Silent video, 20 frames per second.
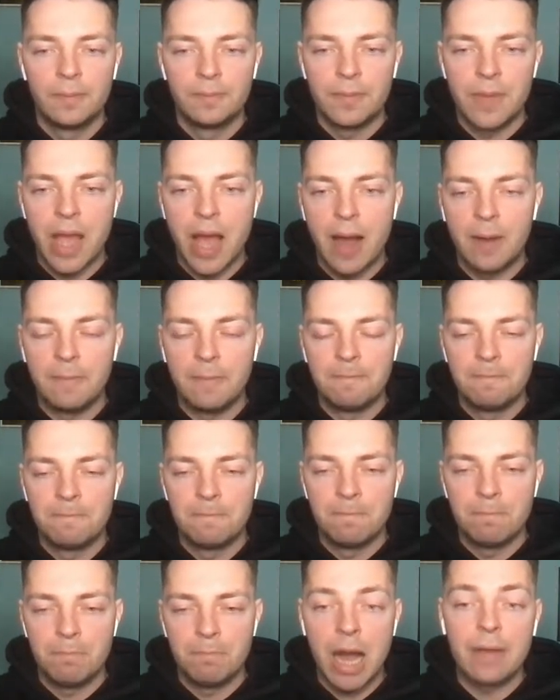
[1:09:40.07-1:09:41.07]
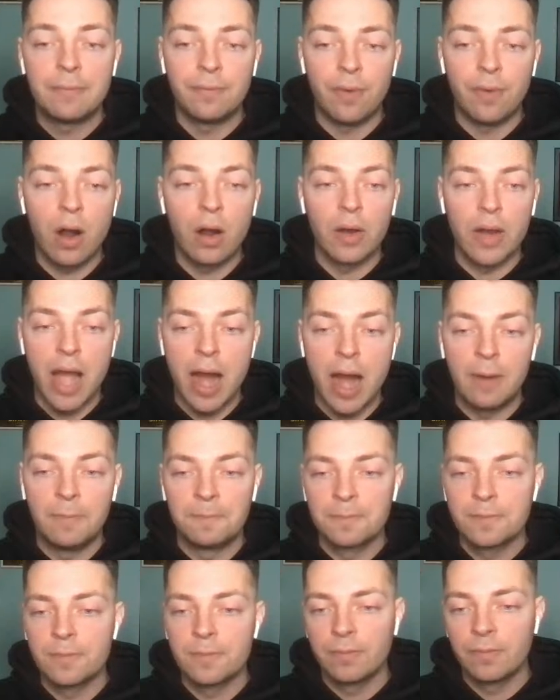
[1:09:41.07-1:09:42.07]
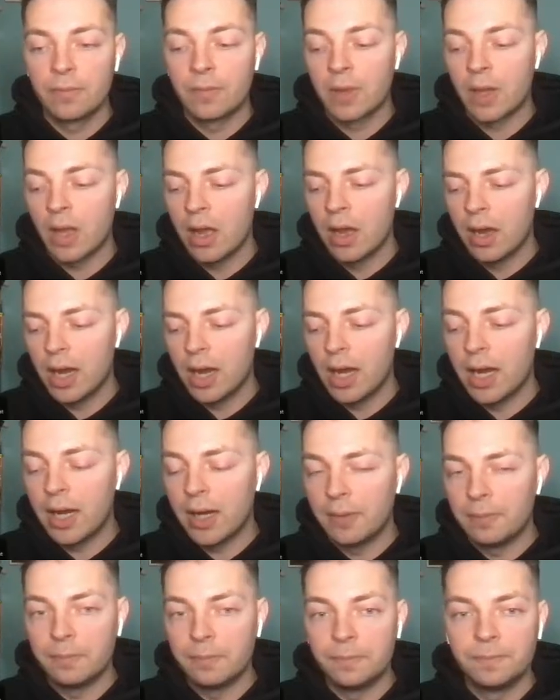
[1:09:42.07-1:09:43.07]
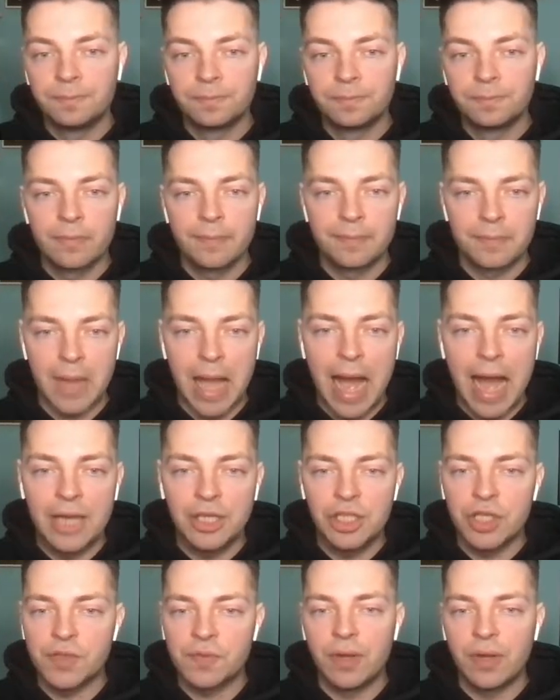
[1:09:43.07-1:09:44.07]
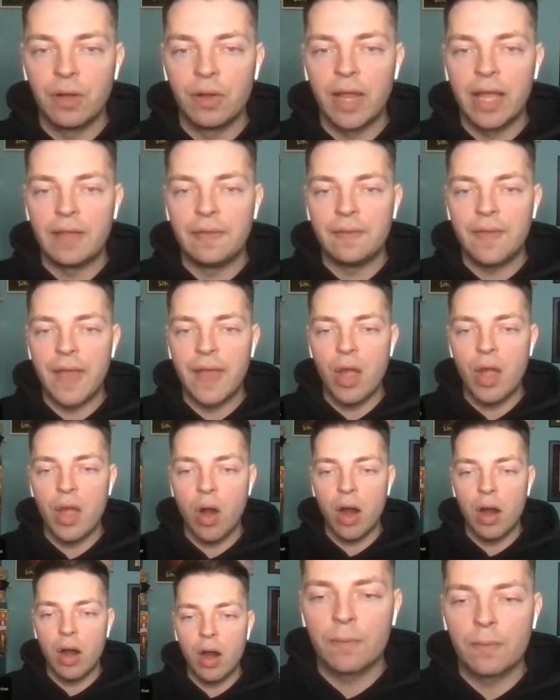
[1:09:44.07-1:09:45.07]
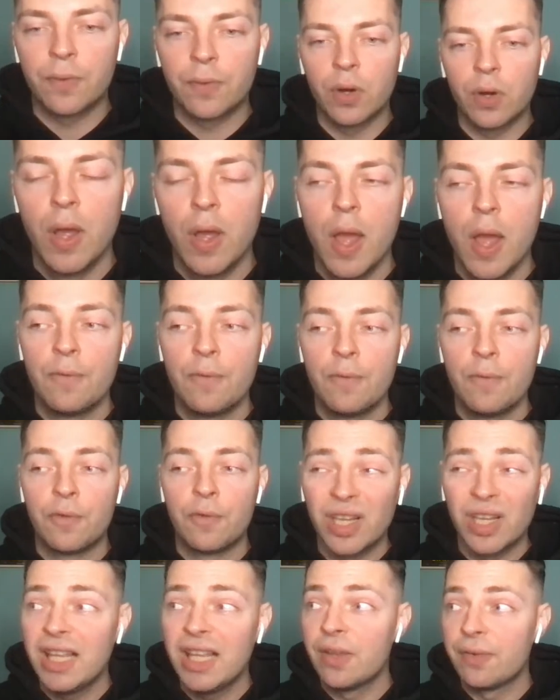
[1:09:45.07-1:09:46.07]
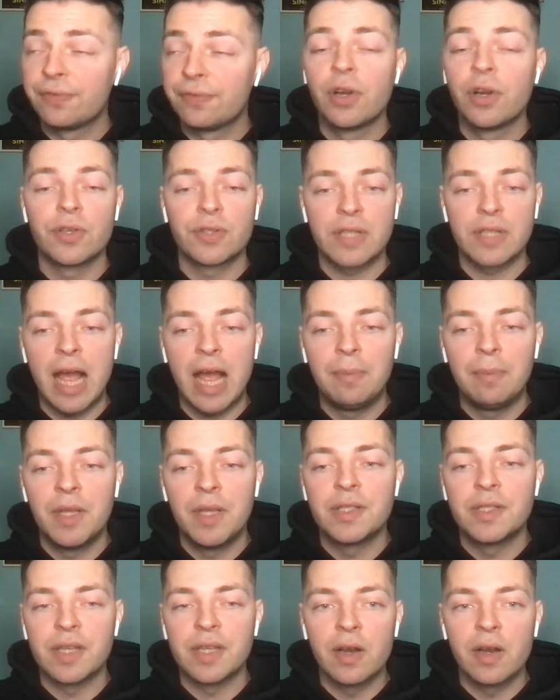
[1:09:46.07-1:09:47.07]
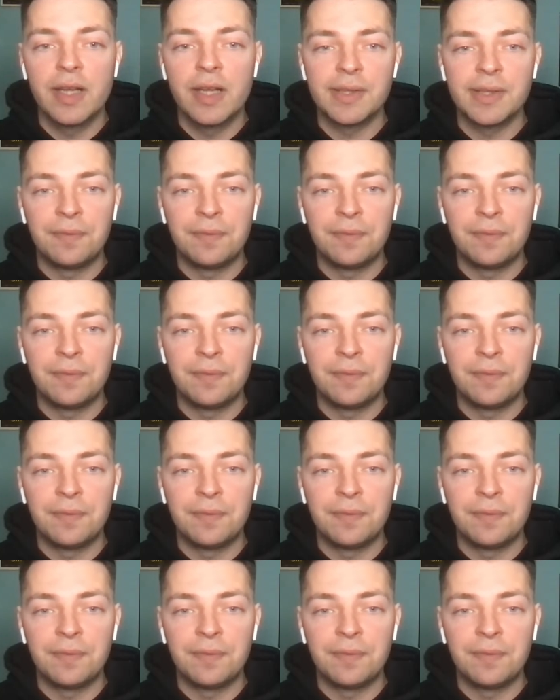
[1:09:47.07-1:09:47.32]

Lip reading: Yeah, by far, yeah. Um, I just feel like they are for really the first time this series.